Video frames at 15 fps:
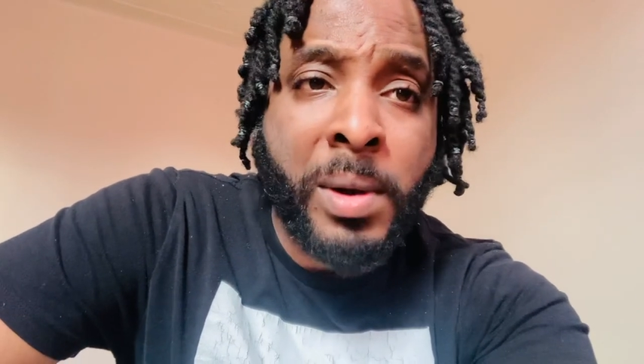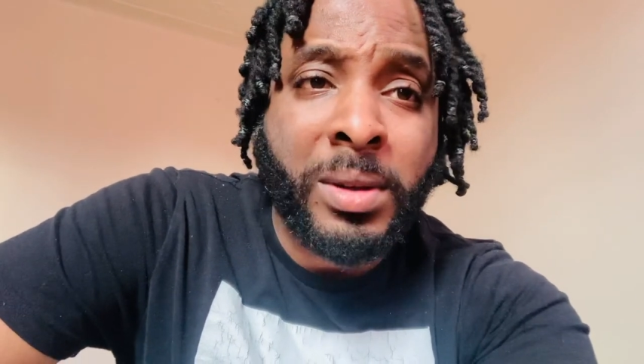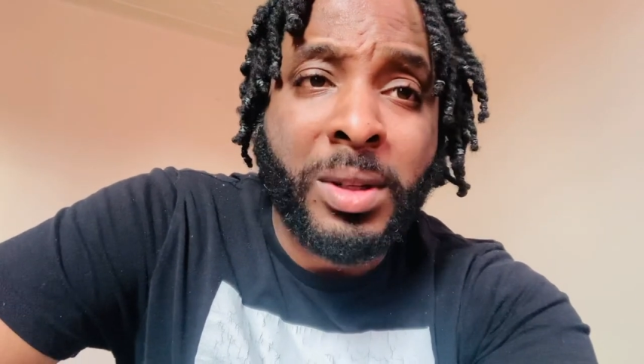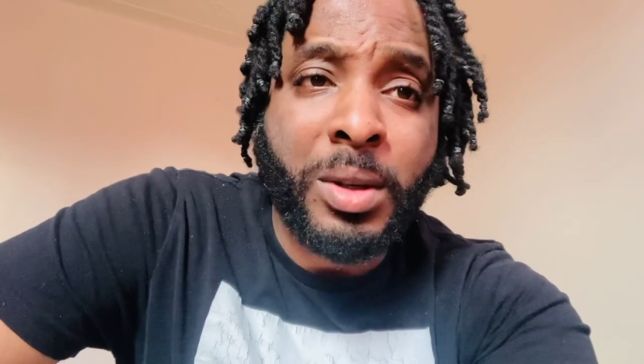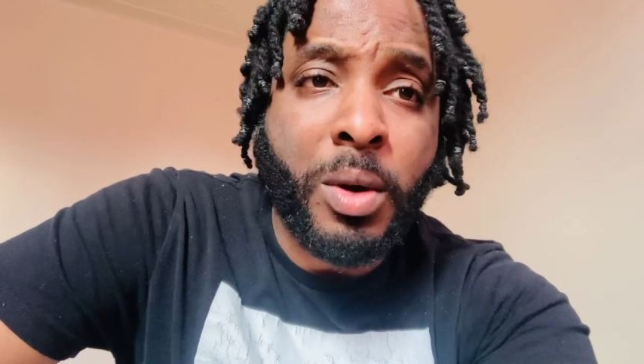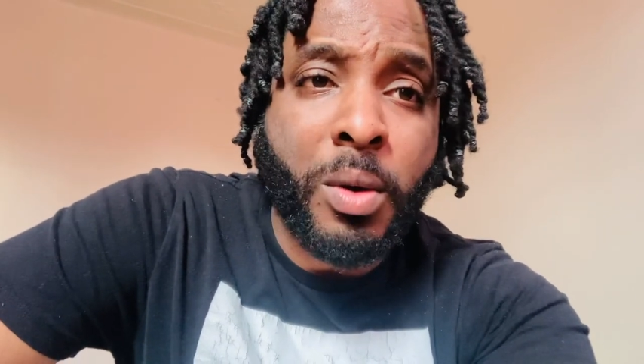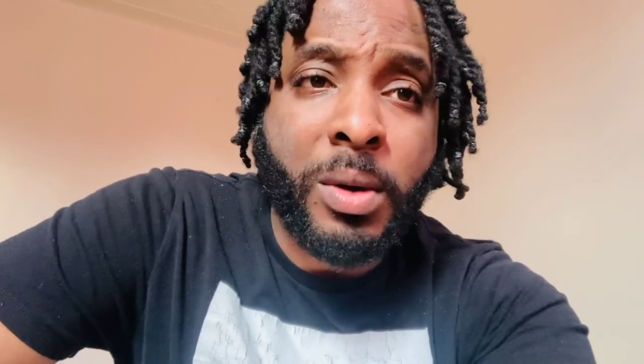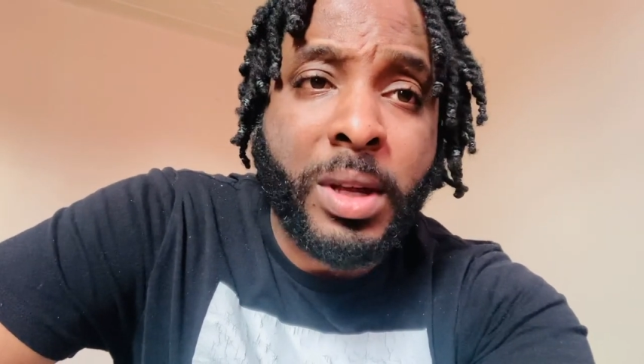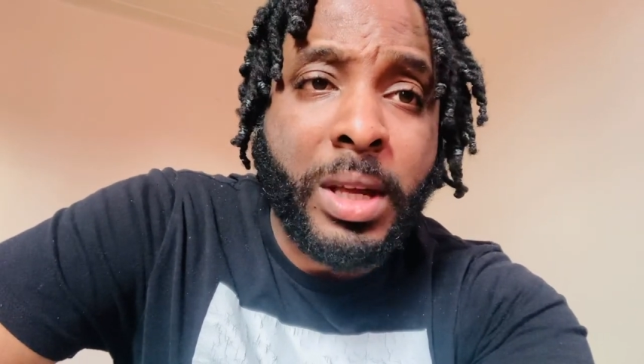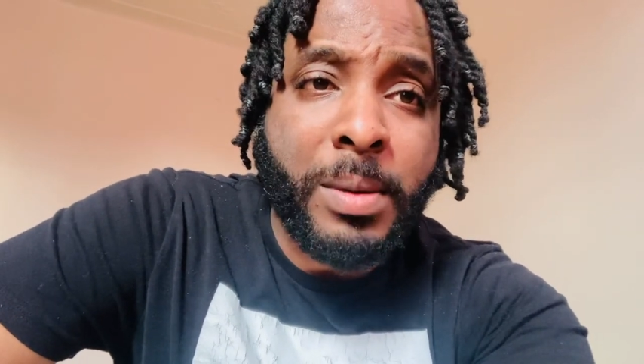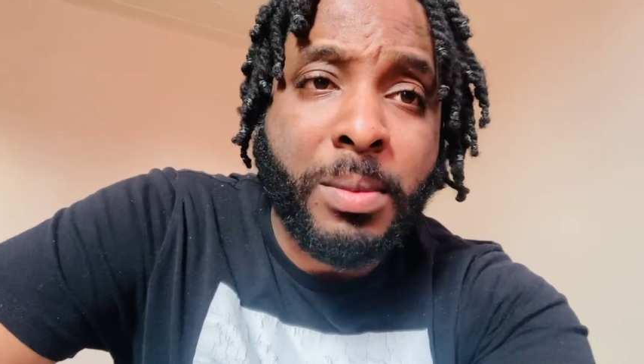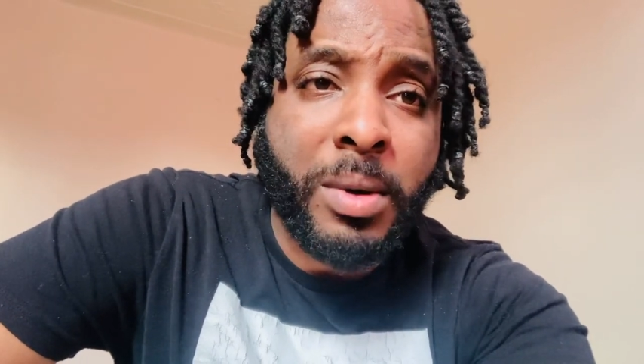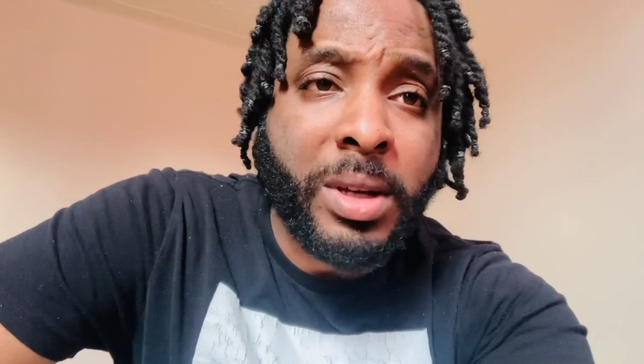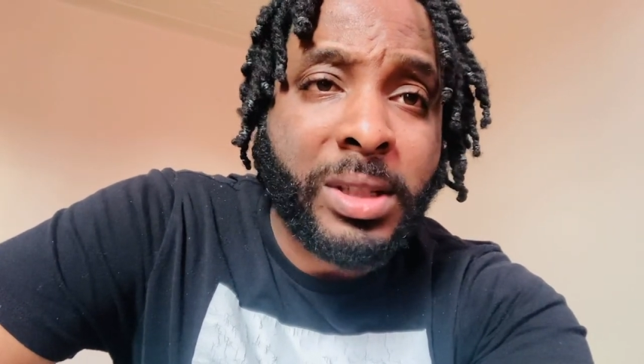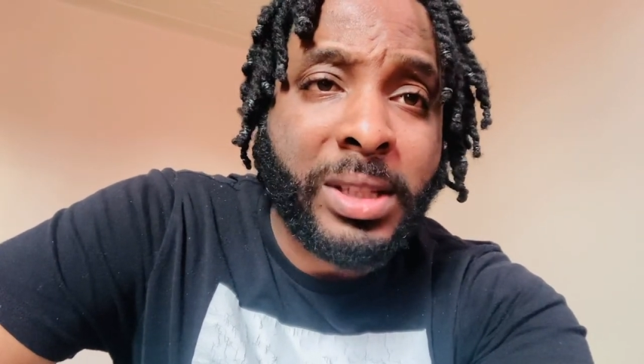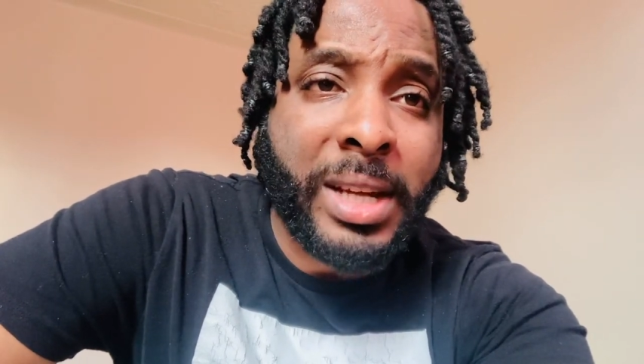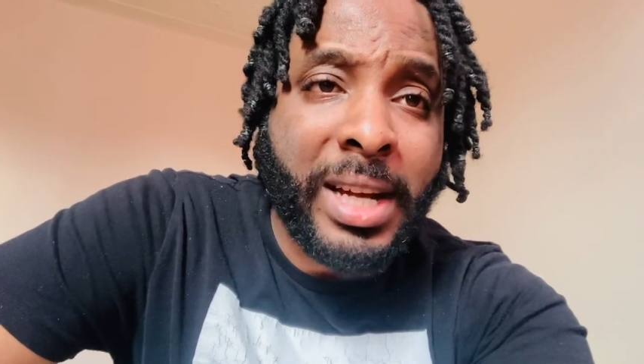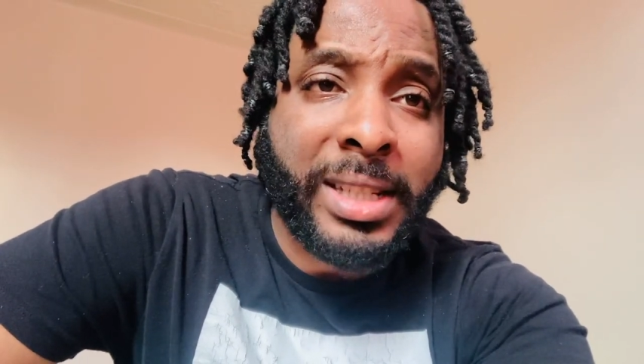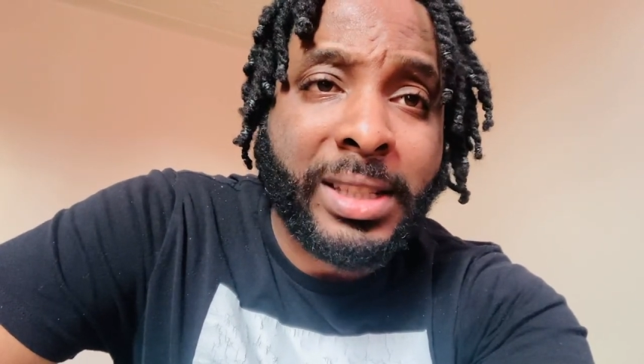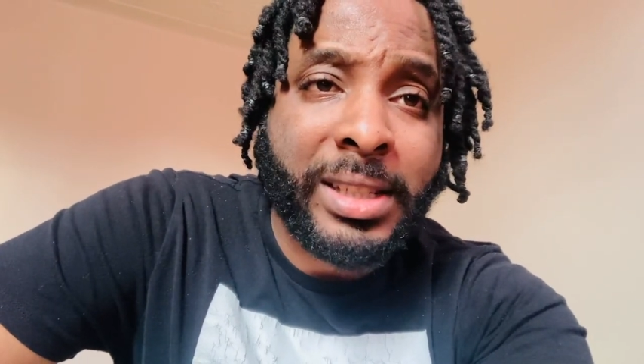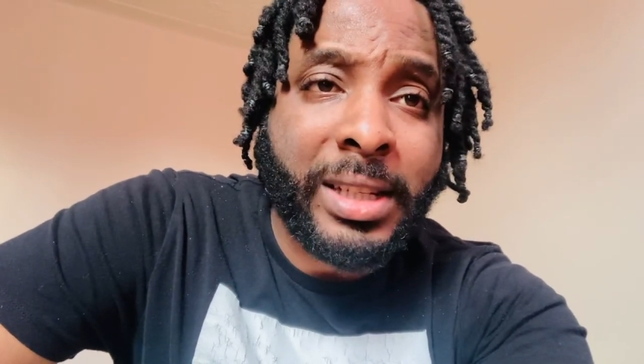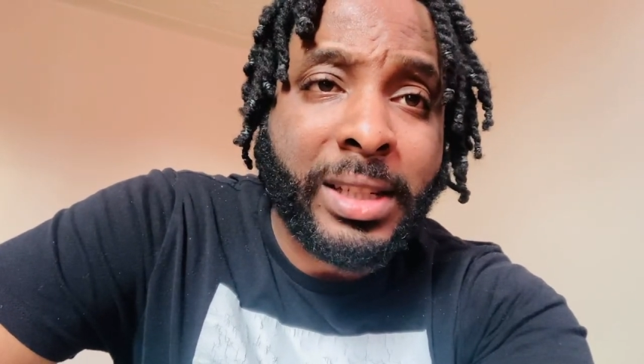The goalkeeper is
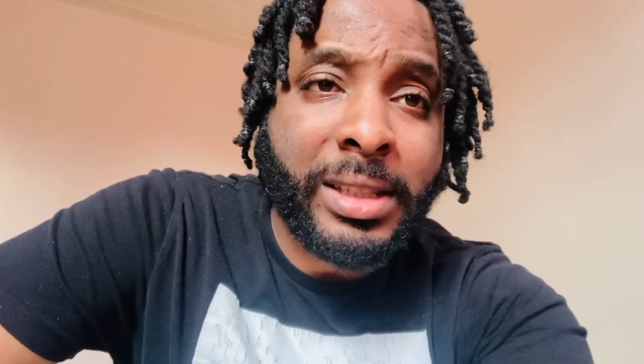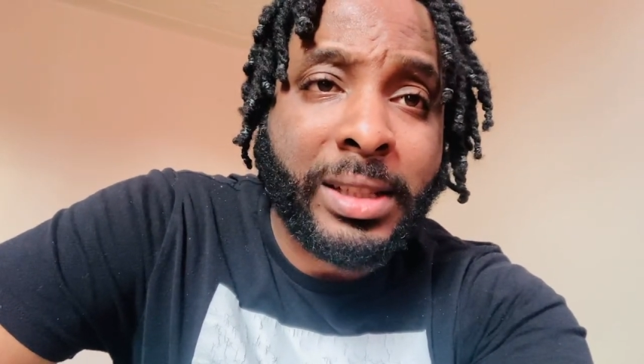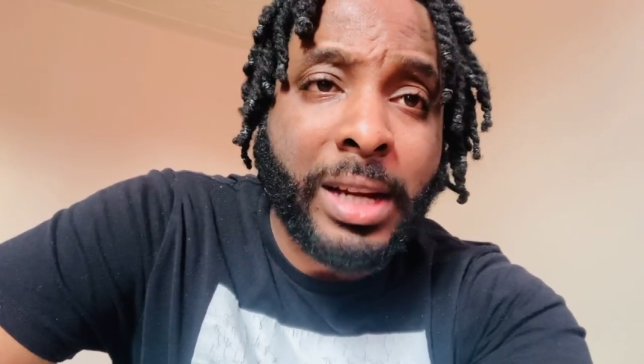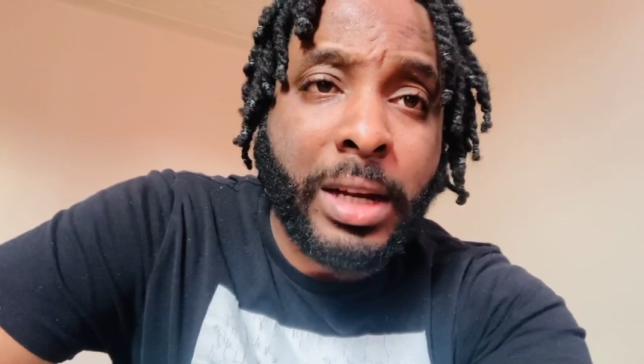nonsense.